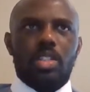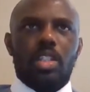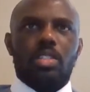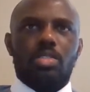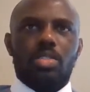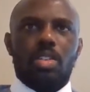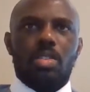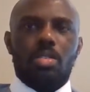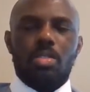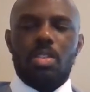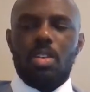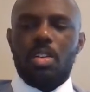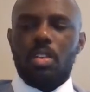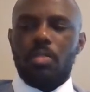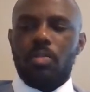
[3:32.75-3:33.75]
And so,
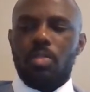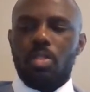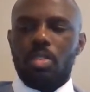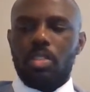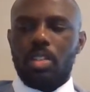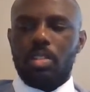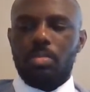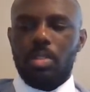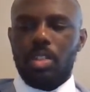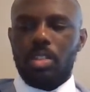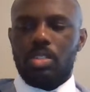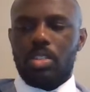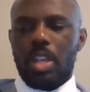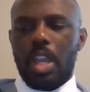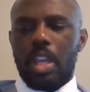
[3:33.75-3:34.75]
for there to be a
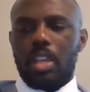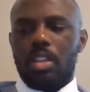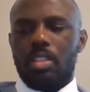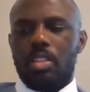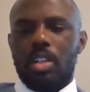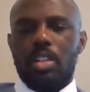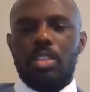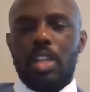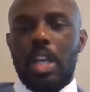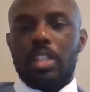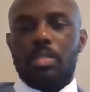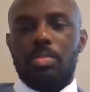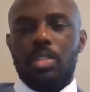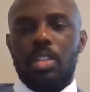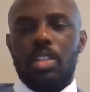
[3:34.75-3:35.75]
check, there either has
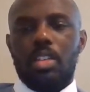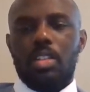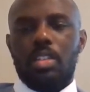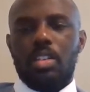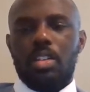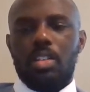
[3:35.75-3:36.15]
to be,